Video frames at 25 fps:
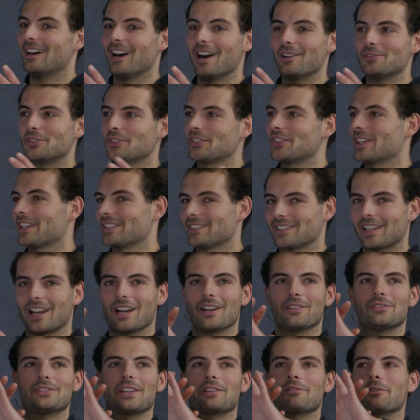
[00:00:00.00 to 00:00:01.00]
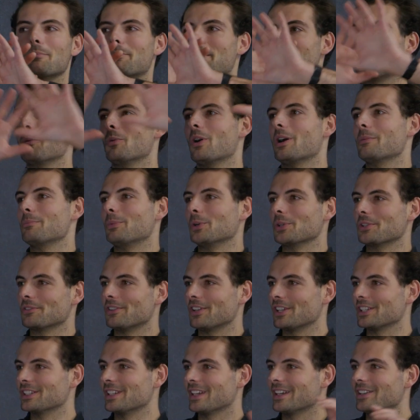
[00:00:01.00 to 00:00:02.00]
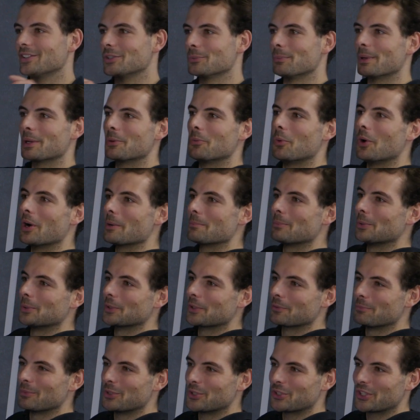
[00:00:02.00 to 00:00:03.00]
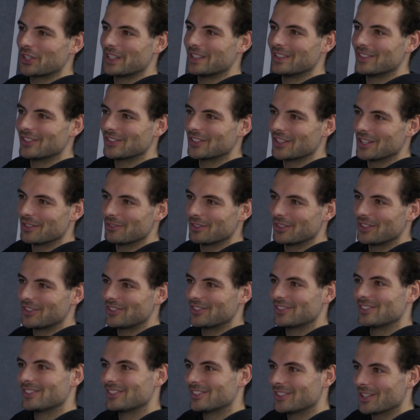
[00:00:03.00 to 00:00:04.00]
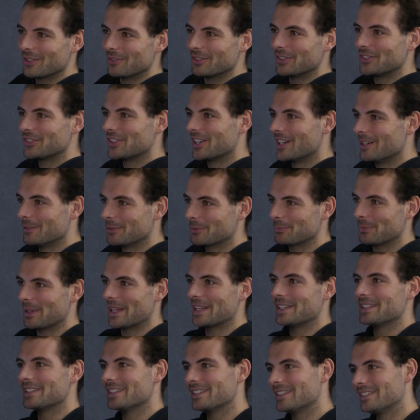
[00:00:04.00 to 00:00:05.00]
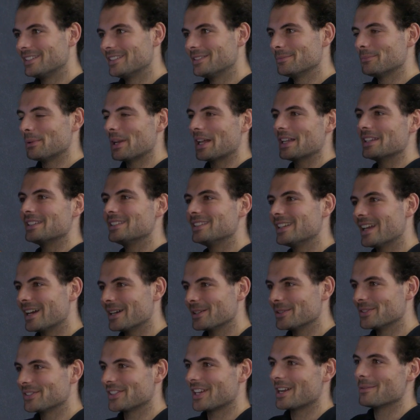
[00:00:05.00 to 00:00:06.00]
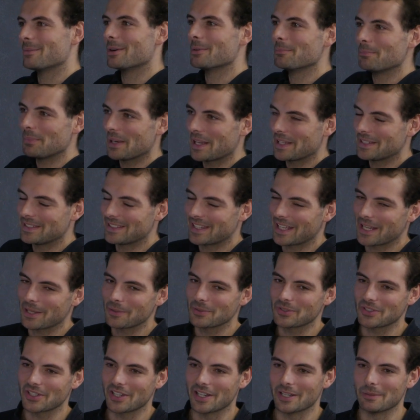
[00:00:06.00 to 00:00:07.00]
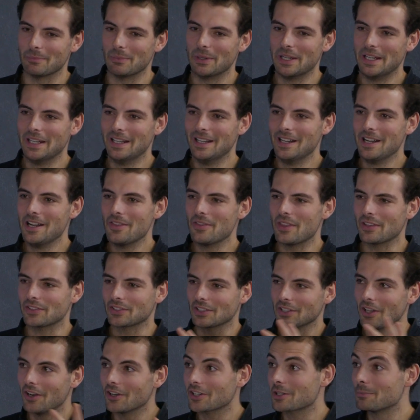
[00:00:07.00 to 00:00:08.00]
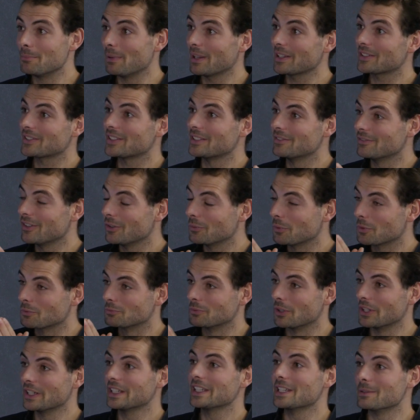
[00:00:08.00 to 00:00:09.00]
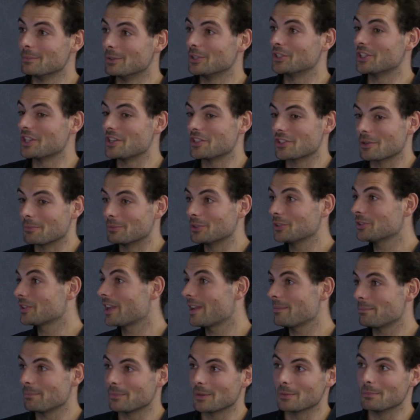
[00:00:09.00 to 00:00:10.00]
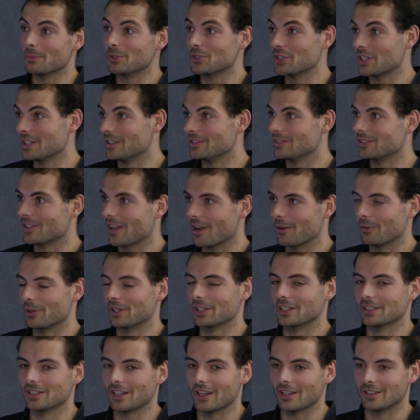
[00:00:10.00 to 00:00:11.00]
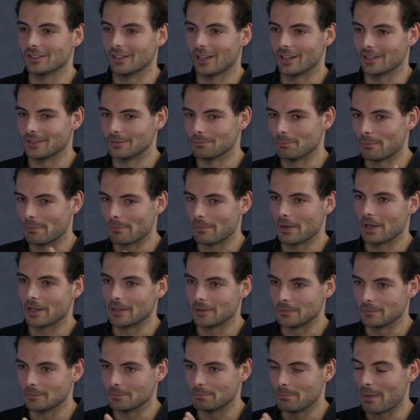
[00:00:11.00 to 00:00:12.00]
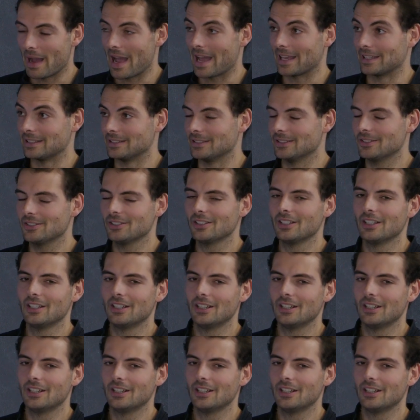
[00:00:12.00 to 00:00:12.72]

I have to have a big whiteboard of holidays, a big whiteboard of machine service times, planned downtime, unplanned downtime. There's a lot of complexity involved with running a machine shop and just keeping the machines going and manned.